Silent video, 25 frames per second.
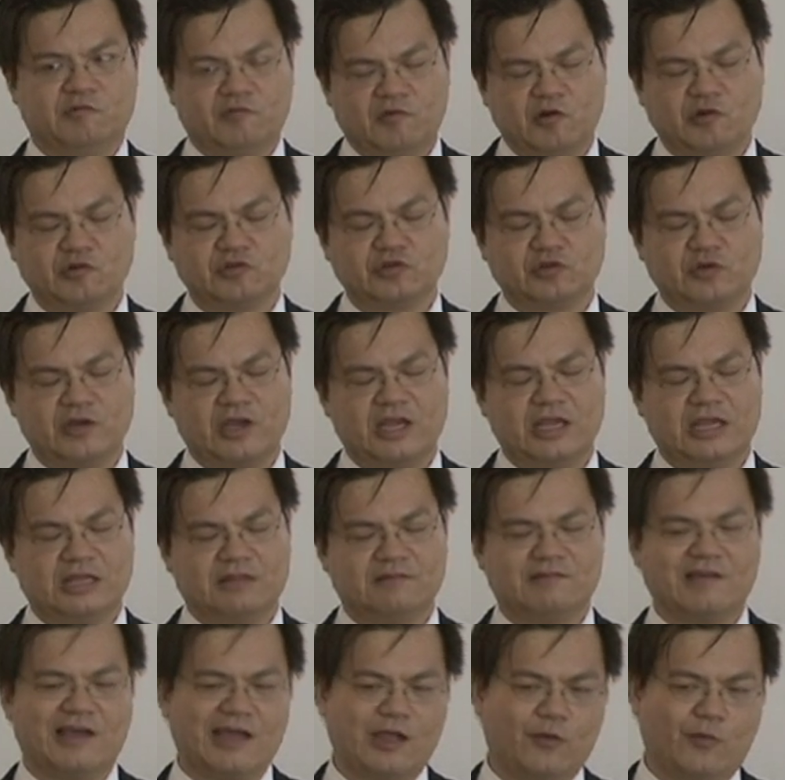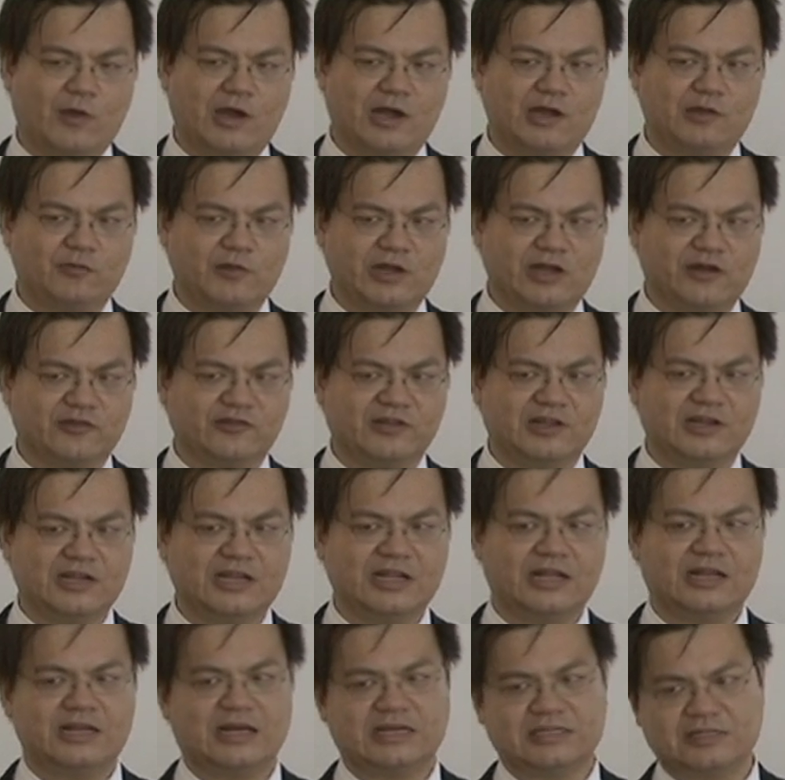Feng Shui in Taiwan when I was
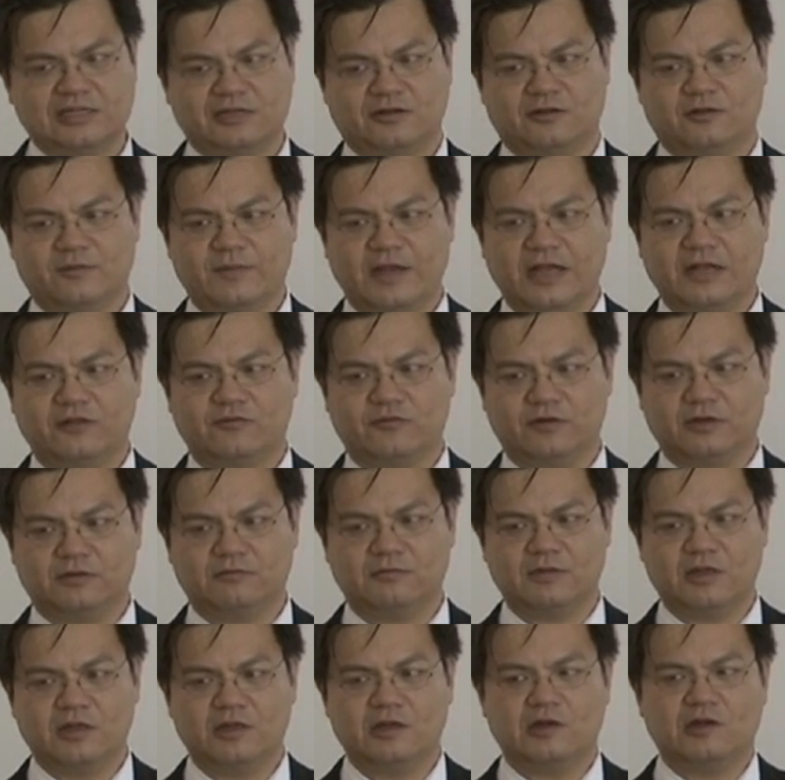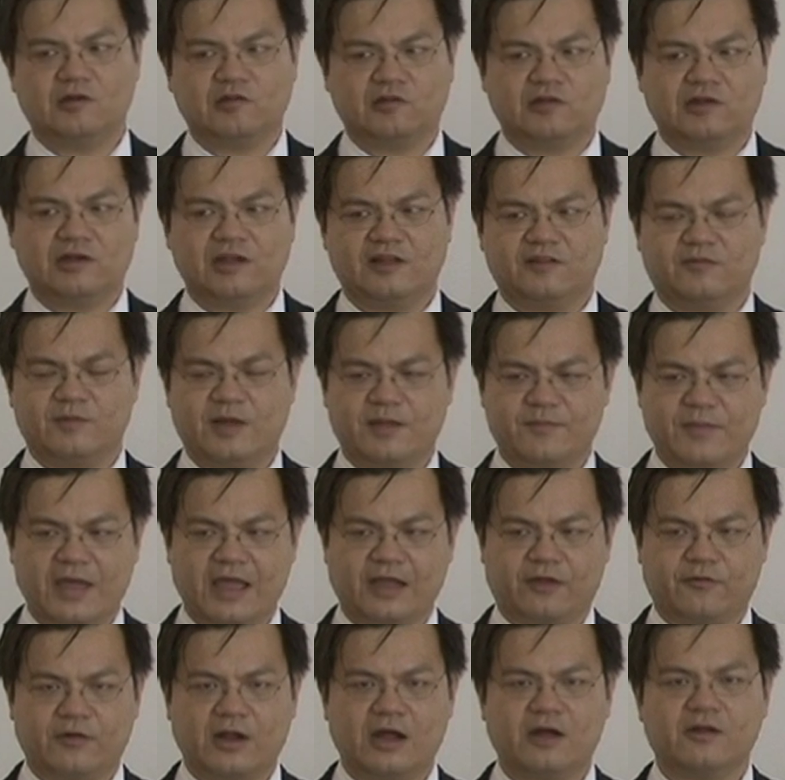learning classical Mandarin. So that's my
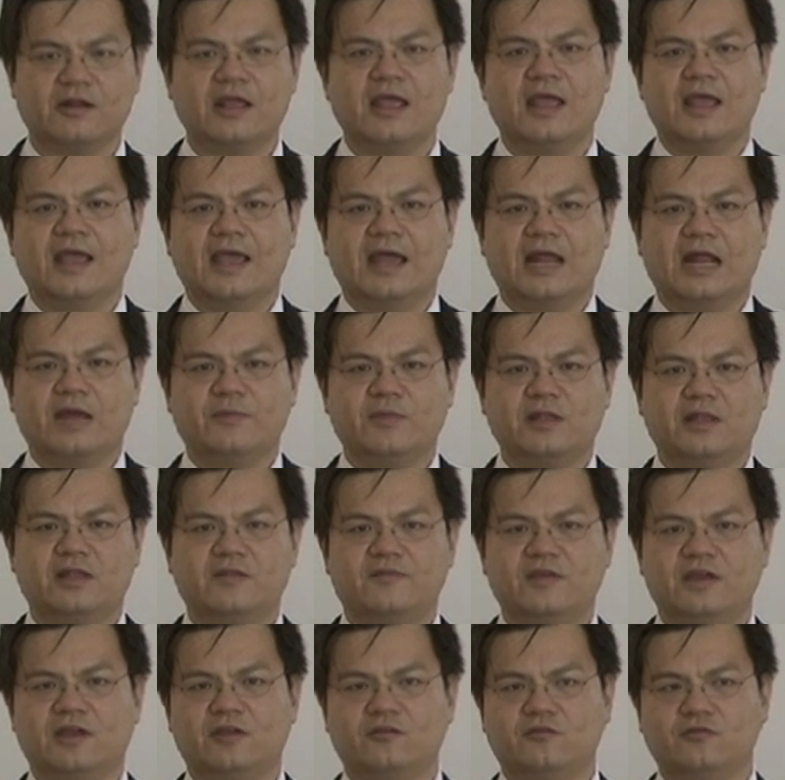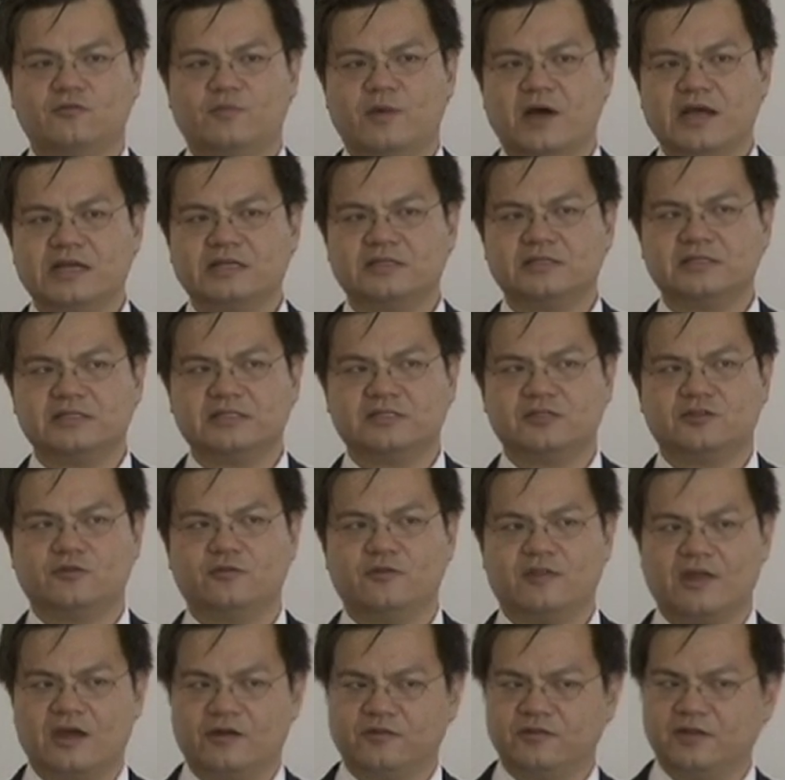background. And I've been living in Dubai since
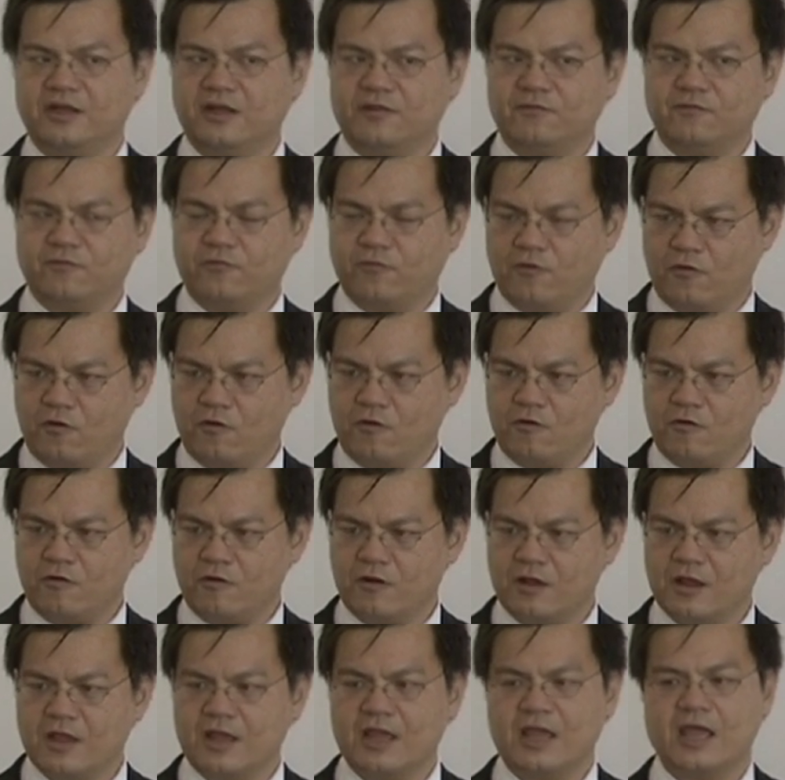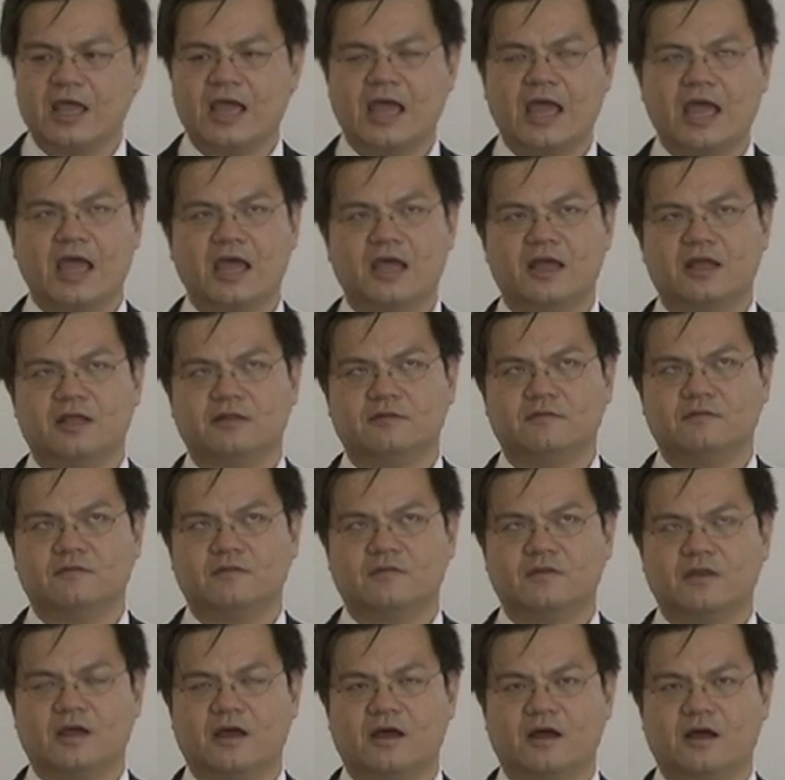2004.
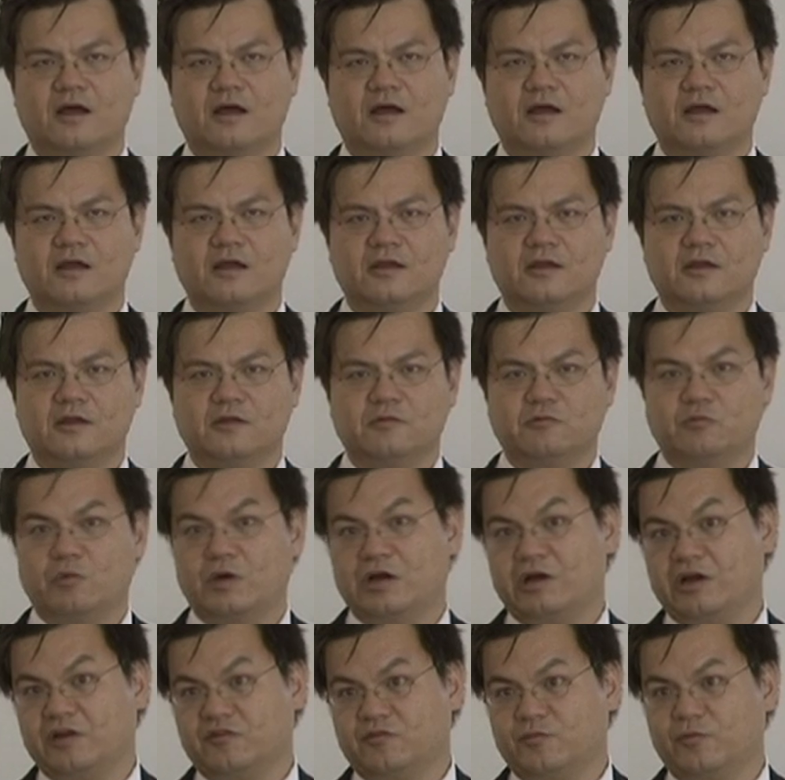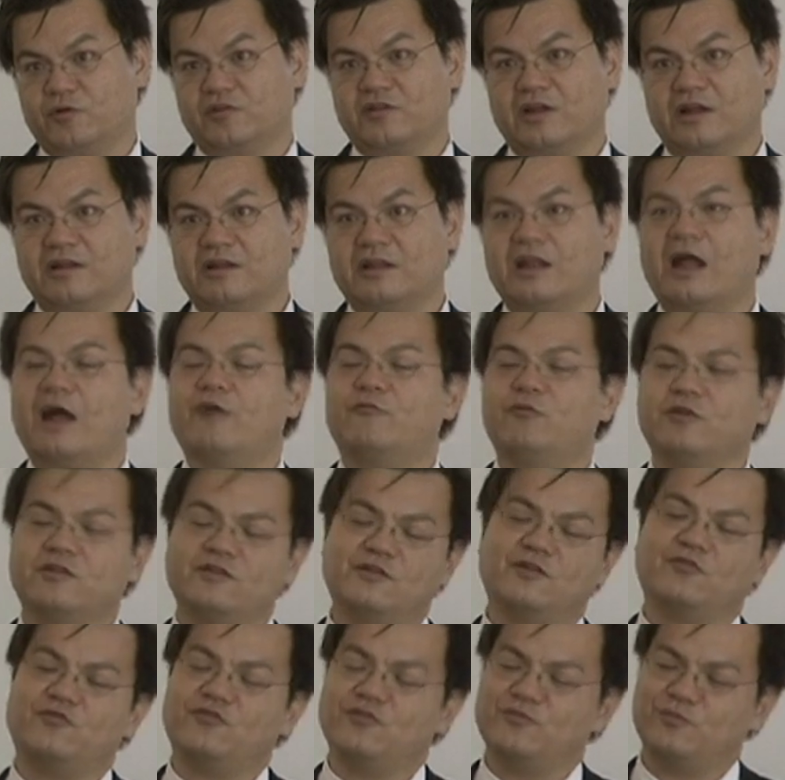And, well, I suppose I've
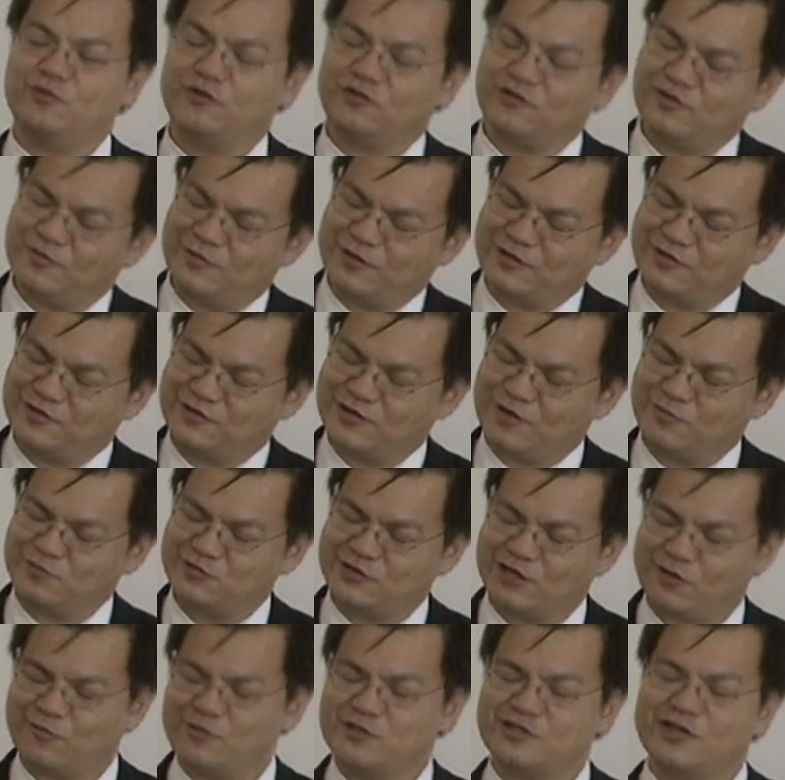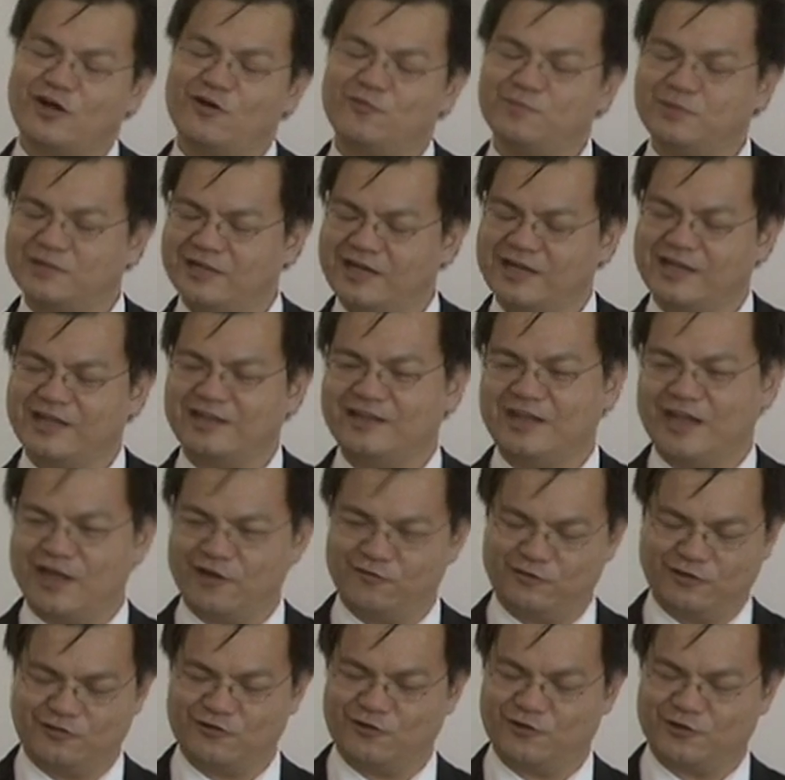written a few books about the subject, which I'll plug at the
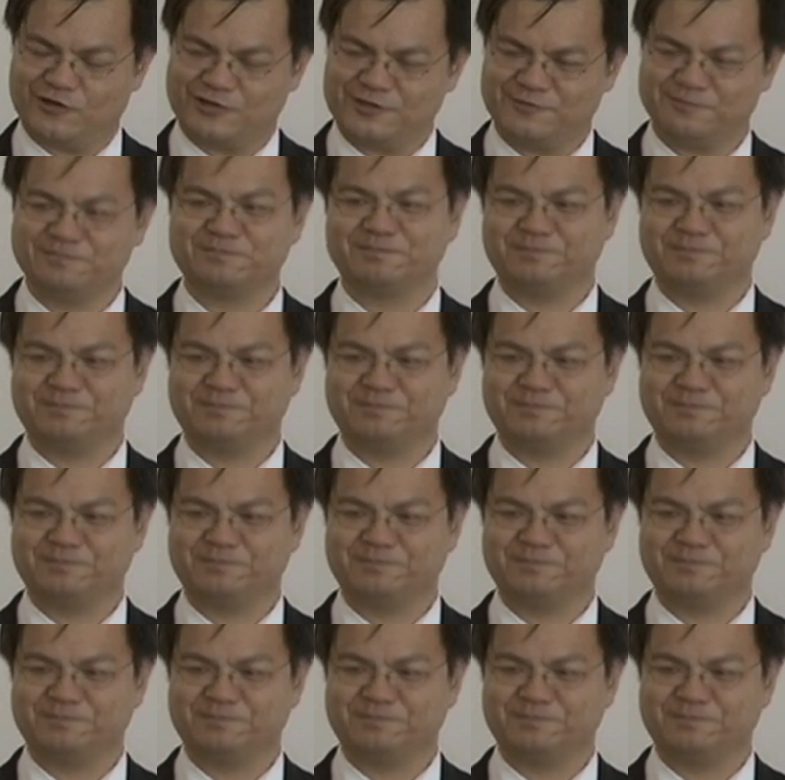end of the talk.